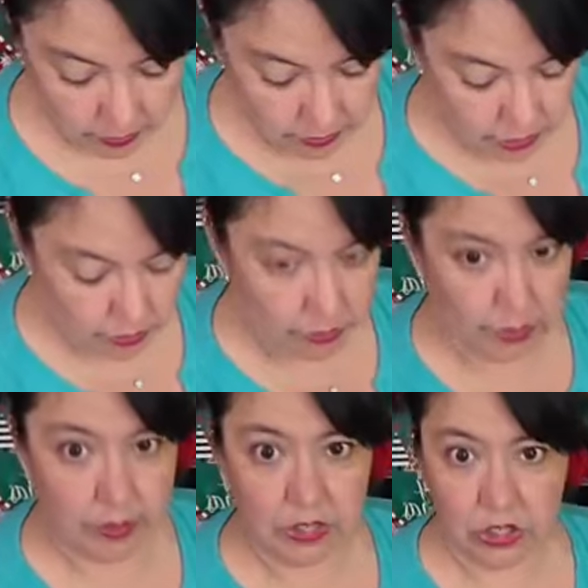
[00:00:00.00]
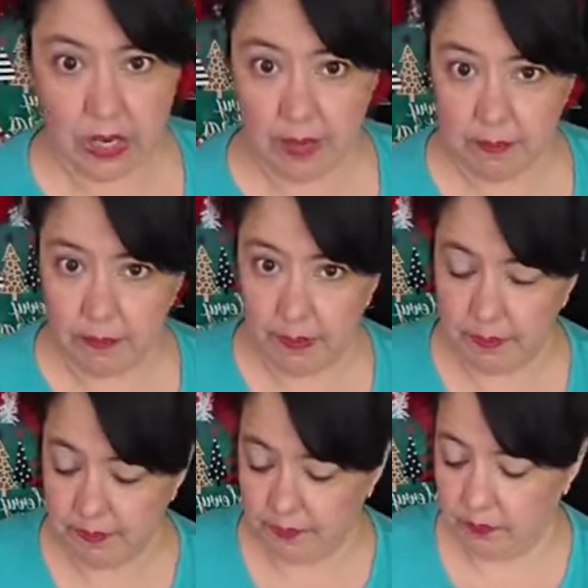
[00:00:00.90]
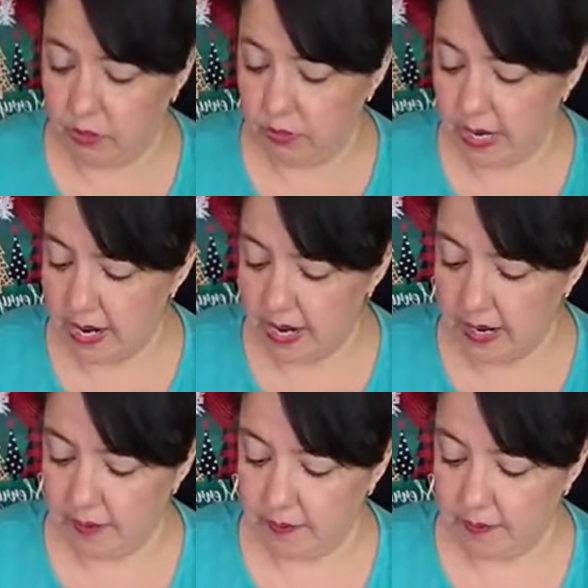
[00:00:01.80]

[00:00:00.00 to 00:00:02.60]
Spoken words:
to the Wreath Shop today,